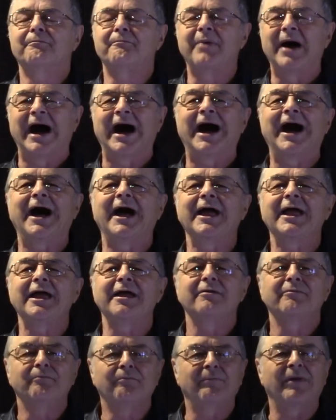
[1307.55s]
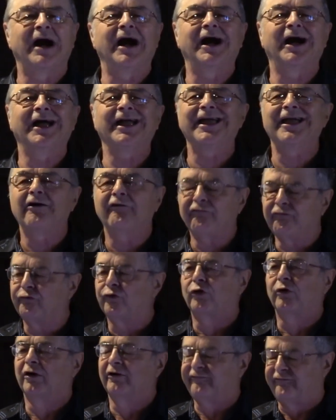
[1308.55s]
by my
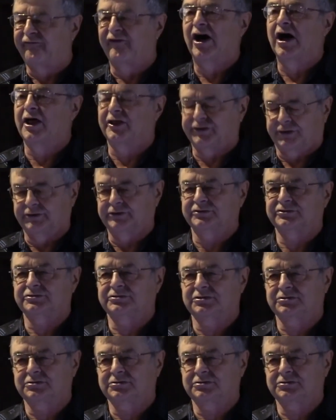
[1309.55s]
forefathers.